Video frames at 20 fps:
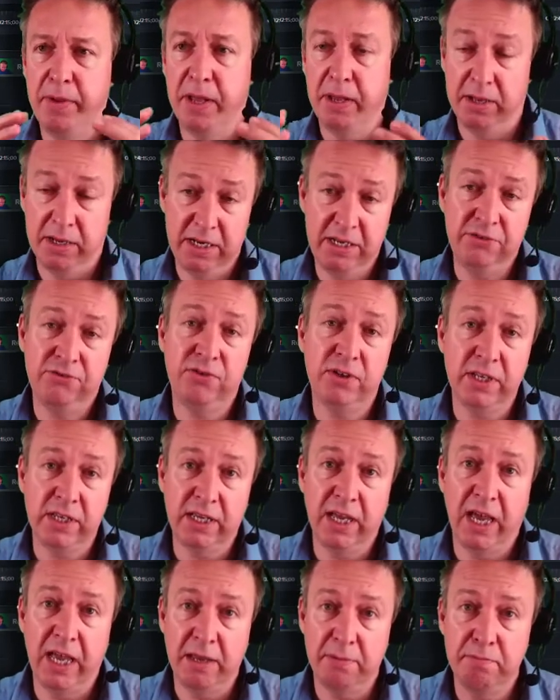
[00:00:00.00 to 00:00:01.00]

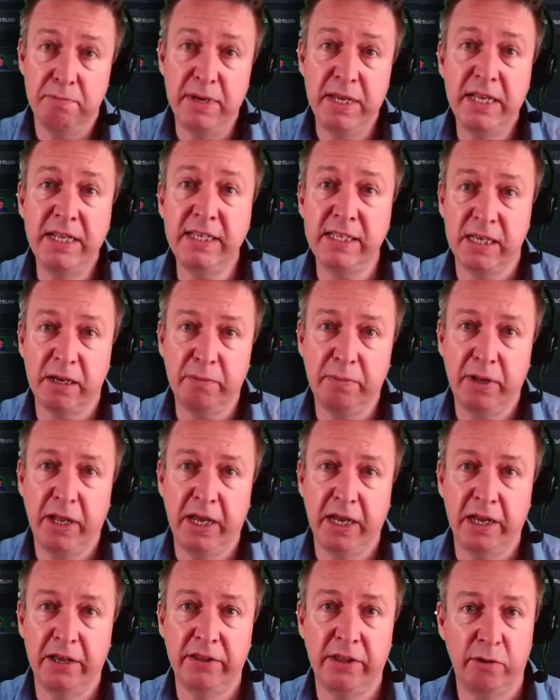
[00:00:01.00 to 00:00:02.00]
literally a media
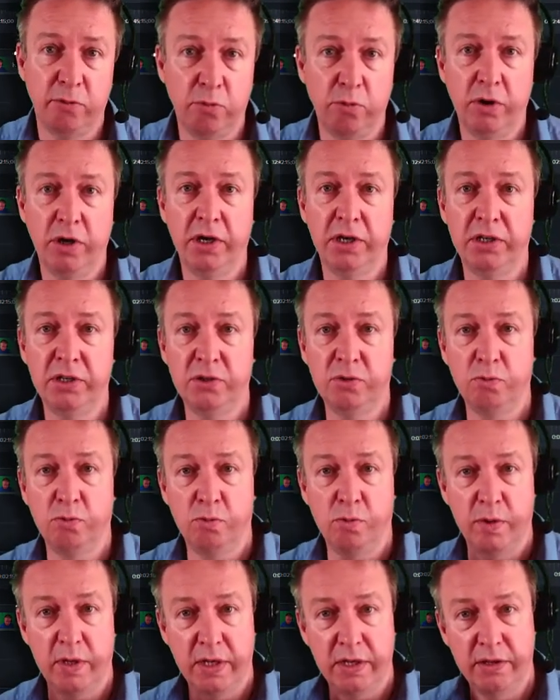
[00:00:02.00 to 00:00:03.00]
player that works
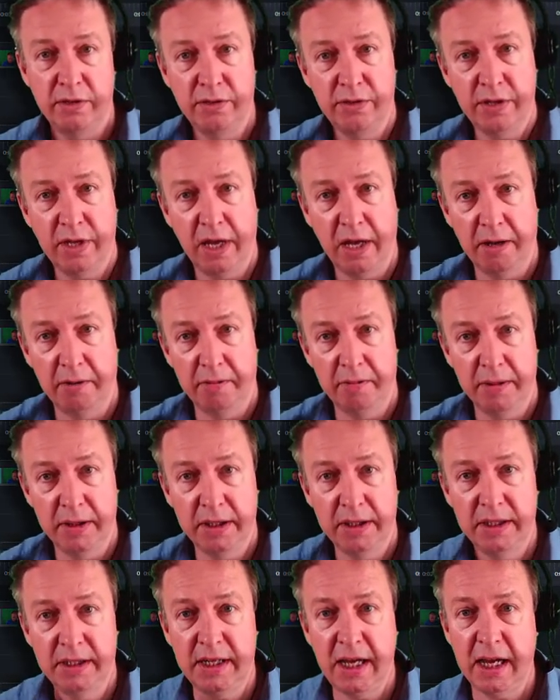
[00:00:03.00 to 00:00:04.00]
with
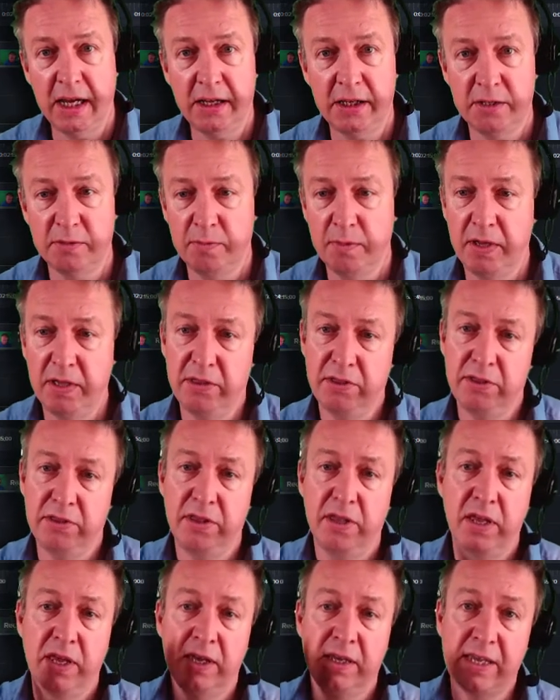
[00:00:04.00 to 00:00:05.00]
TechSmith,
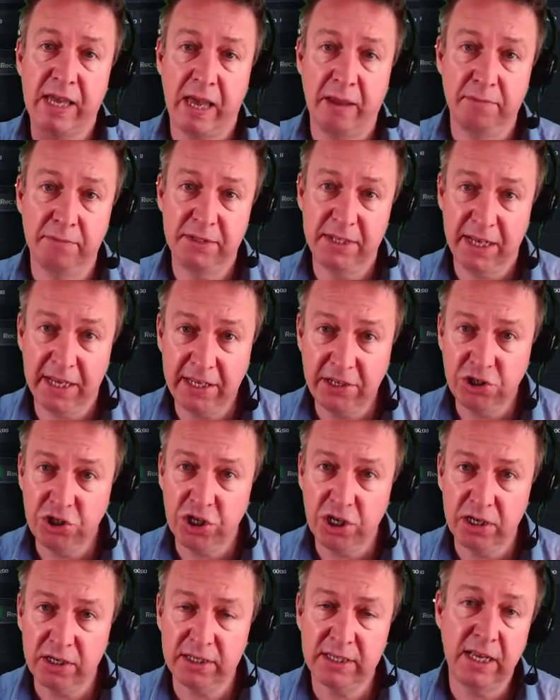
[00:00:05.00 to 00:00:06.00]

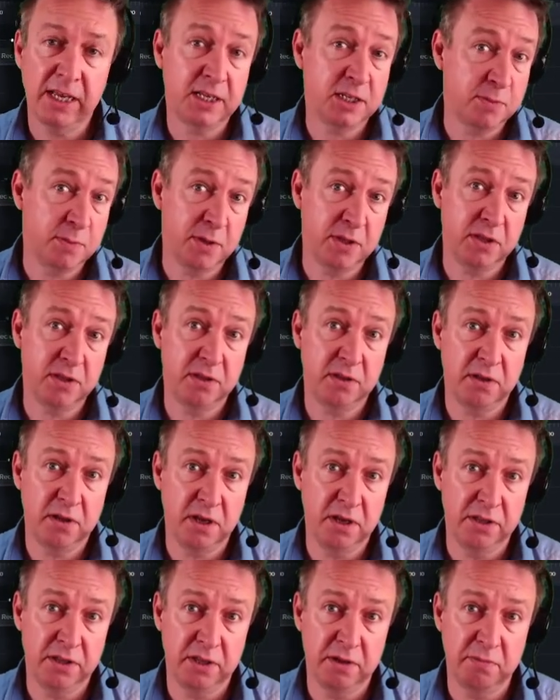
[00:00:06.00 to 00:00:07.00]
Camtasia. TechSmith
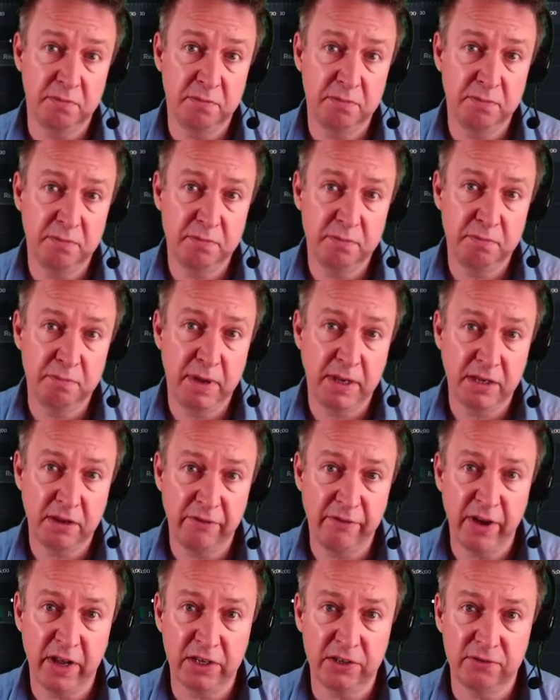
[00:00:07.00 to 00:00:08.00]
are the
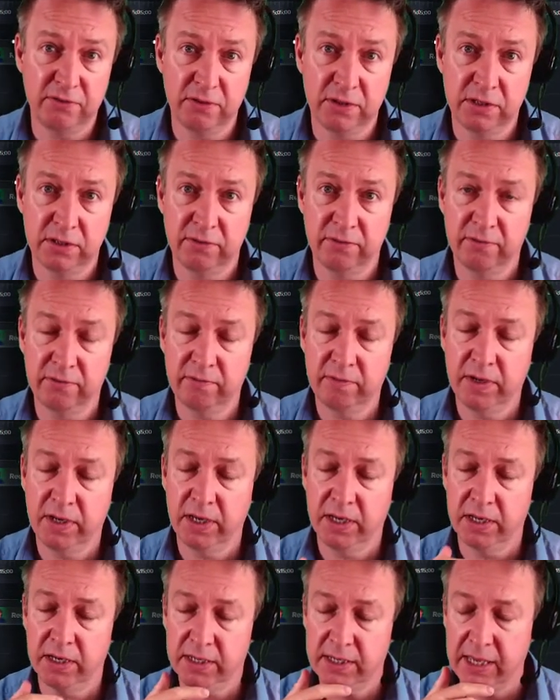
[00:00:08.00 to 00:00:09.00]
manufacturers of
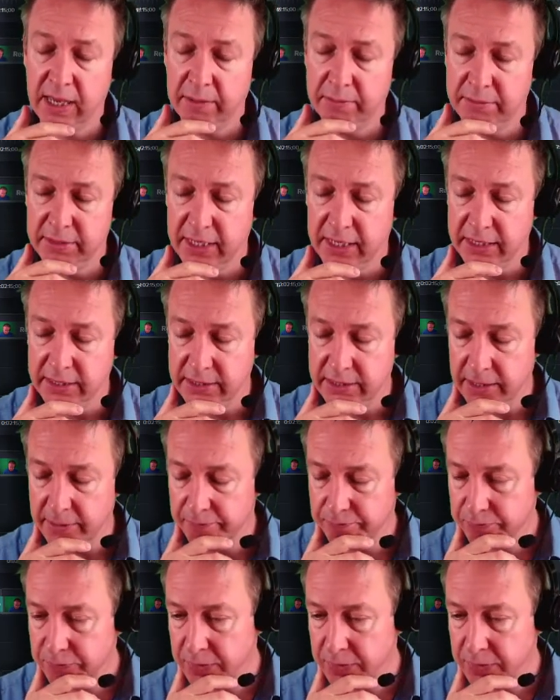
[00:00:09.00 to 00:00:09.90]
Camtasia.